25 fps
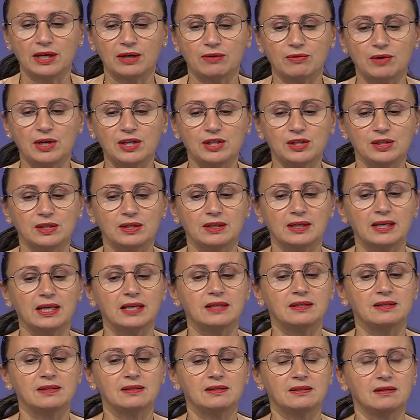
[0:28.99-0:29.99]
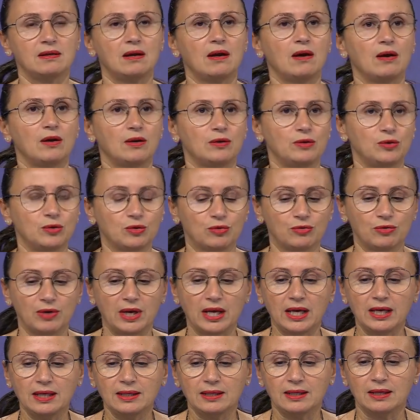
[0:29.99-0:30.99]
aggression against uh,
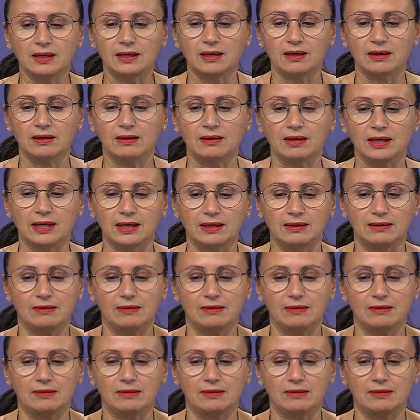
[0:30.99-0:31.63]
Ukraine, uh,